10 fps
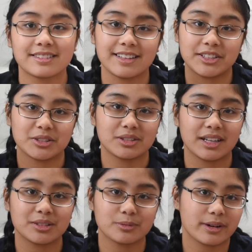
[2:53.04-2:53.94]
that's
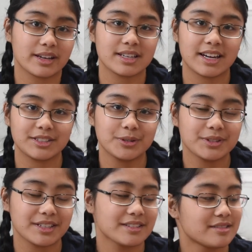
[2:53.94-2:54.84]
that's why I chose
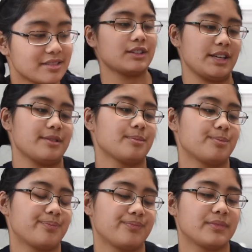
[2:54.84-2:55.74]
it. Okay,
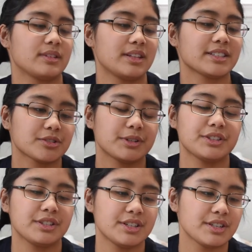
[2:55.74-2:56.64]
the next
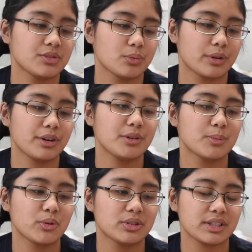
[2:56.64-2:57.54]
question is, what are you
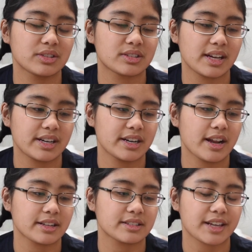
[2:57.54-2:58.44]
most excited
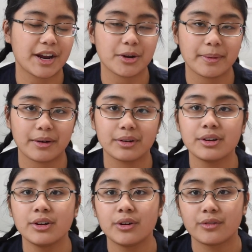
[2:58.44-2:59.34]
and scared about
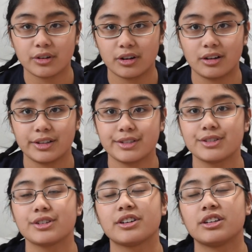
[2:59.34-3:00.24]
for
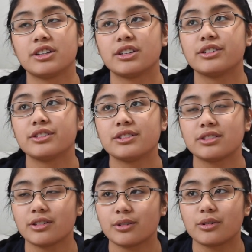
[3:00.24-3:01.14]
college?
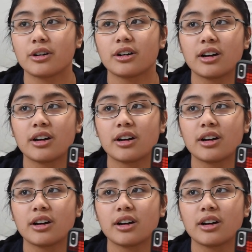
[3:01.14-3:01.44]
So